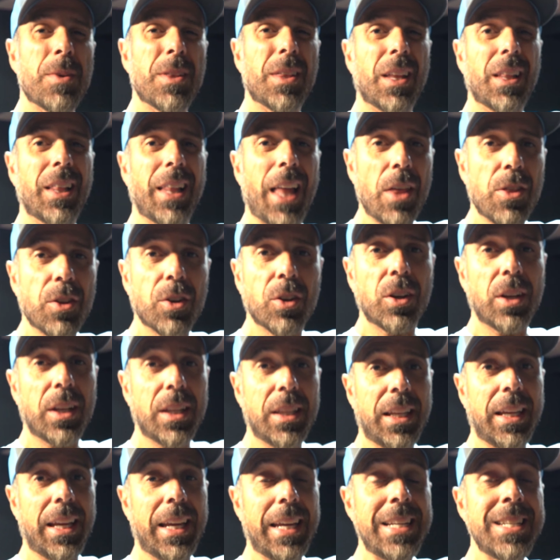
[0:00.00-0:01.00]
the leather
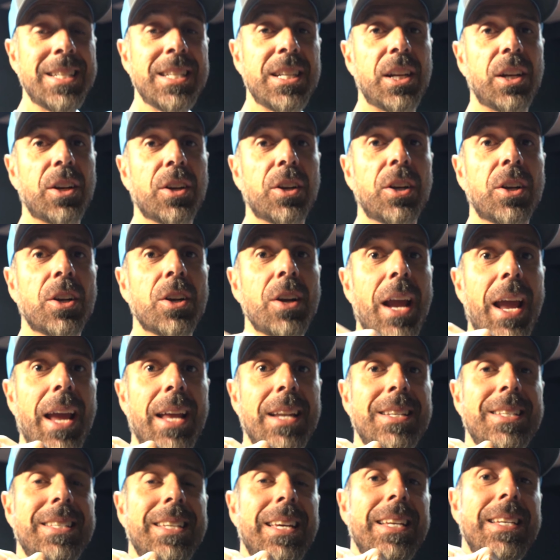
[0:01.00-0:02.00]
in the interior,
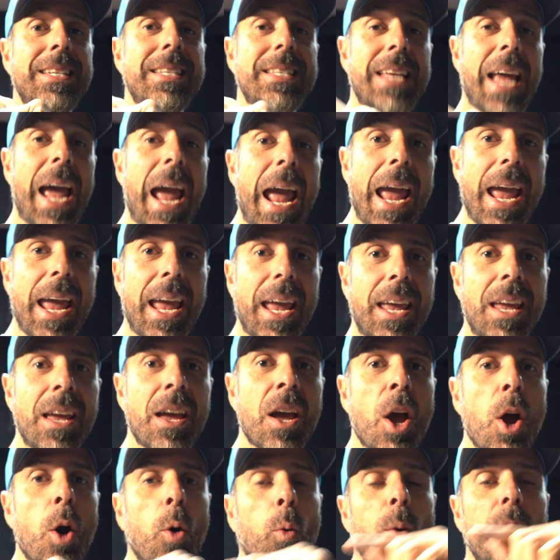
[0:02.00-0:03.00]
and
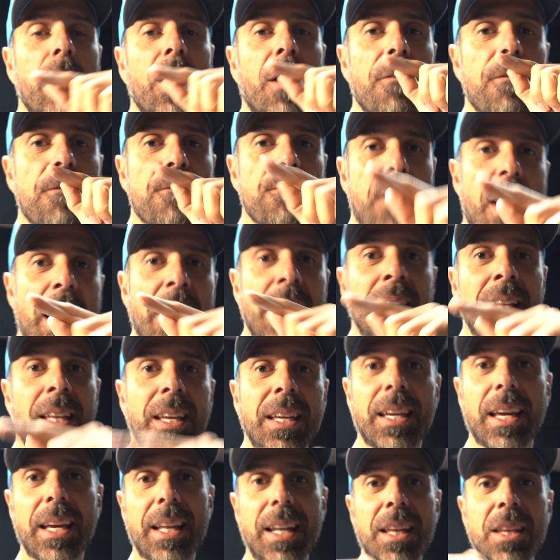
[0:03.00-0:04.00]
today we are
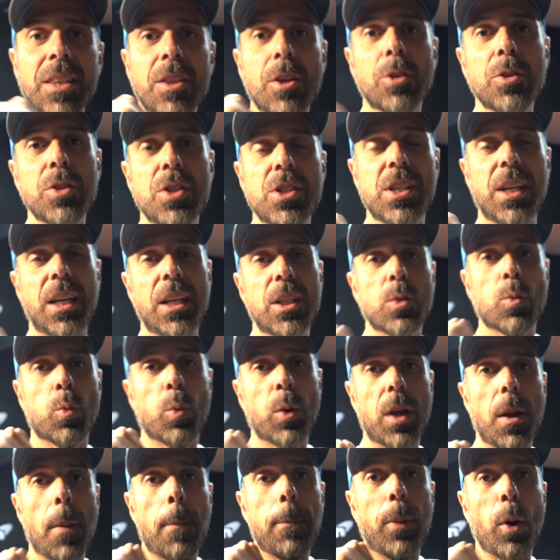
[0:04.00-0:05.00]
finally getting those seats
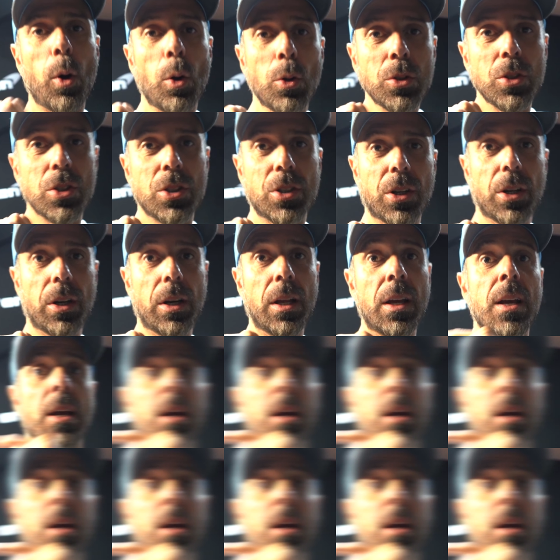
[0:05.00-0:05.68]
reupholstered.